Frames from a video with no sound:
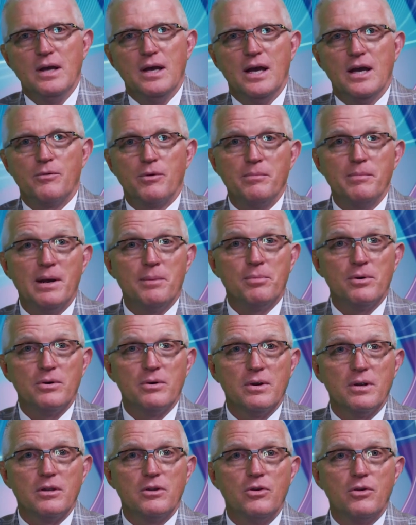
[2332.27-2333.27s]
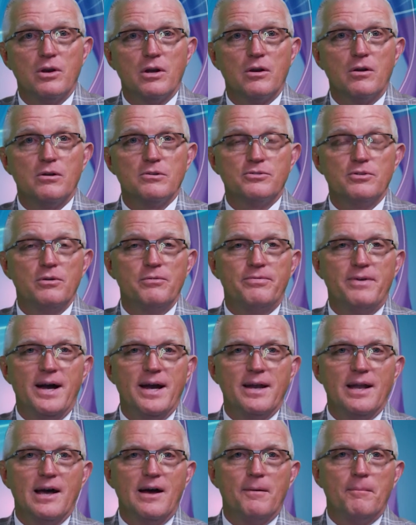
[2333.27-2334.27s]
And remember, you can also
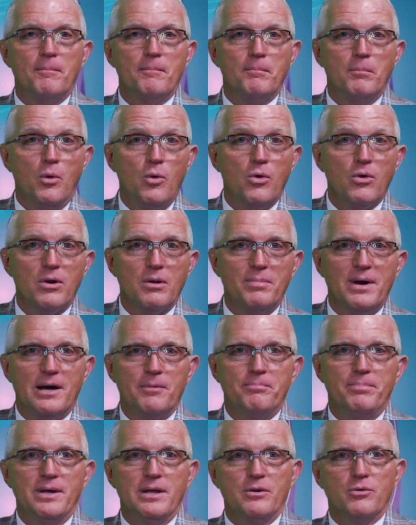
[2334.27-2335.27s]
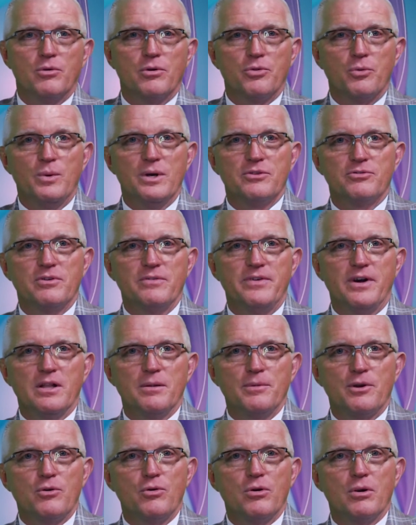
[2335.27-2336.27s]
find out more about Penn-Northwest
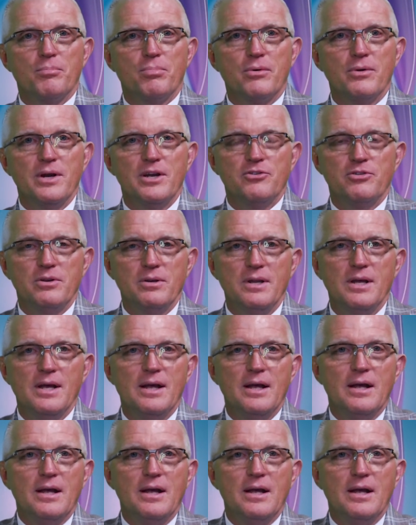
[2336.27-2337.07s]
Development Corporation